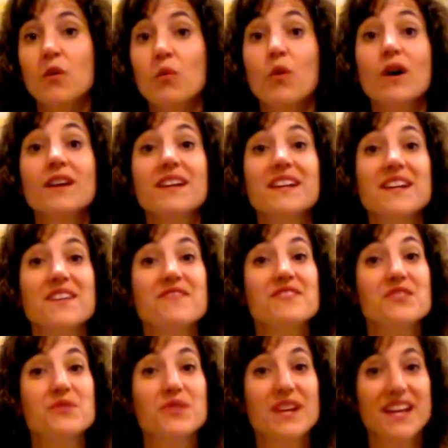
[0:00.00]
What
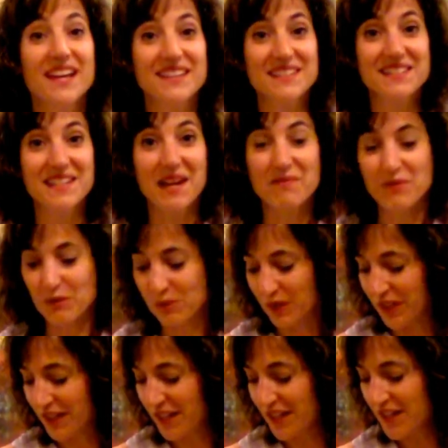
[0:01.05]
if you can't stop the
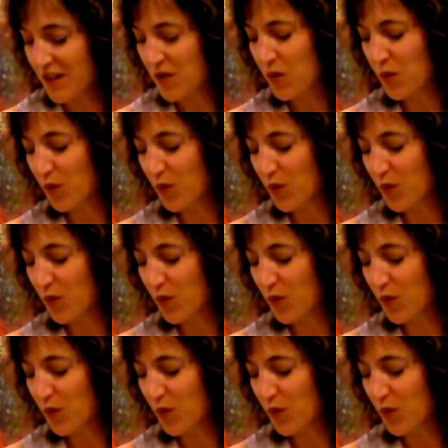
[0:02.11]
bleeding,